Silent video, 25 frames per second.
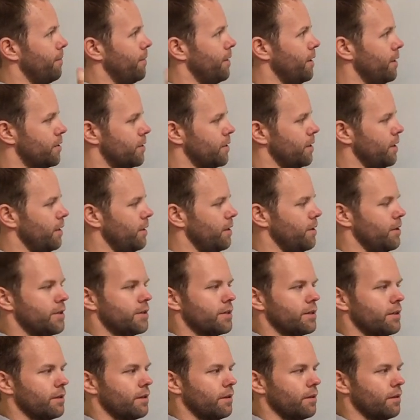this
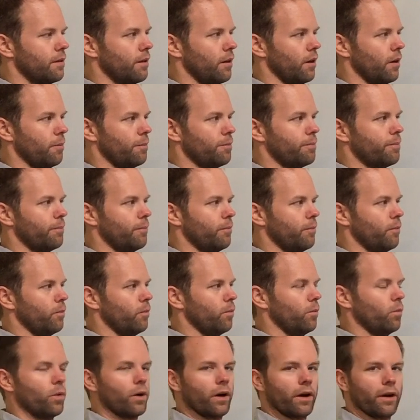is,
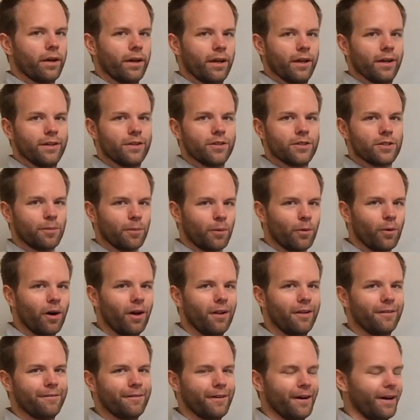we're going to get into some
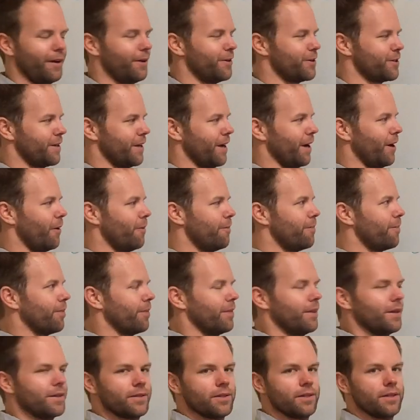qualifiers now.
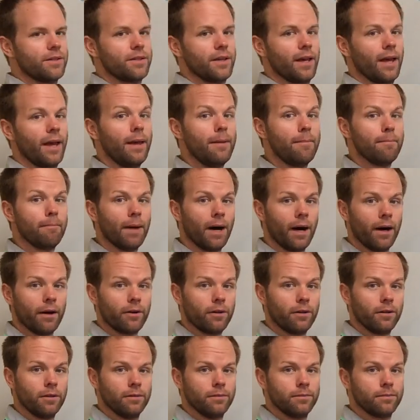This is a
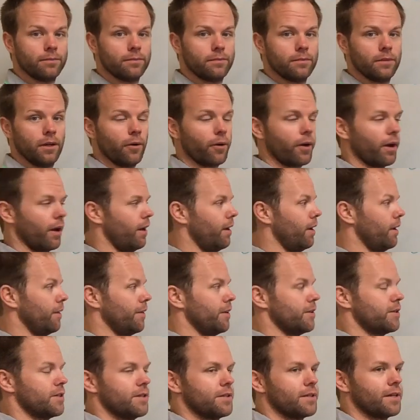model, okay?
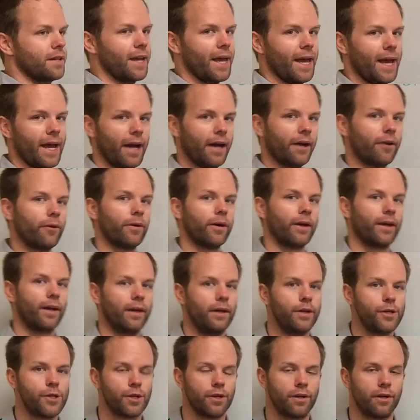This is an
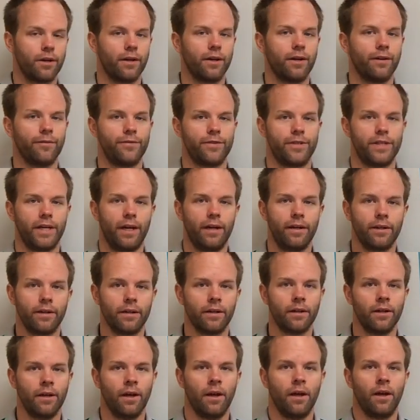aggregation of
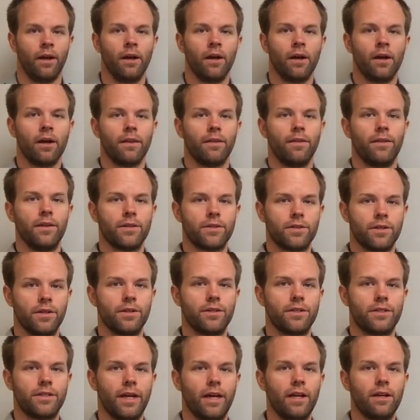data. This
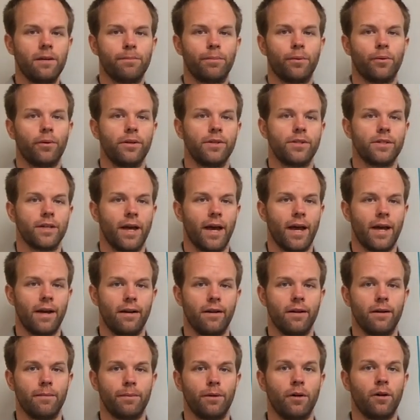is data points
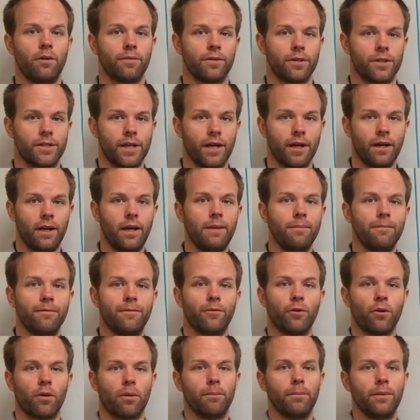added up over time
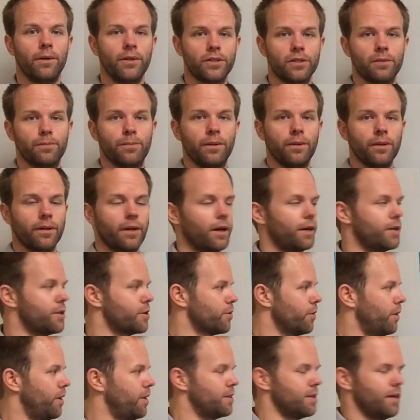for multiple
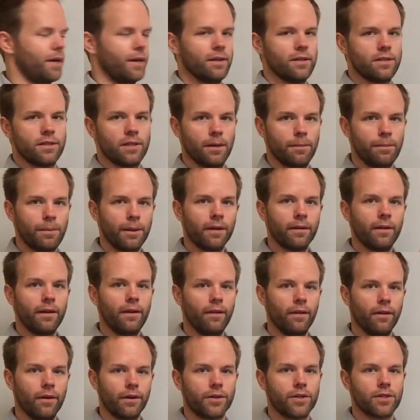countries, and it
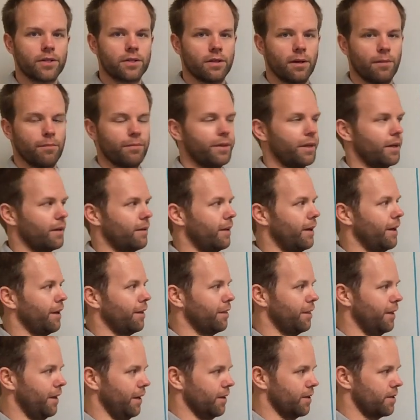typically looks something
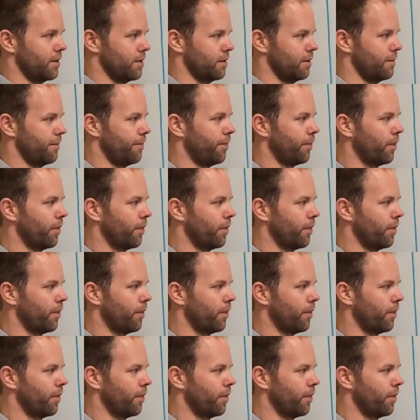like this,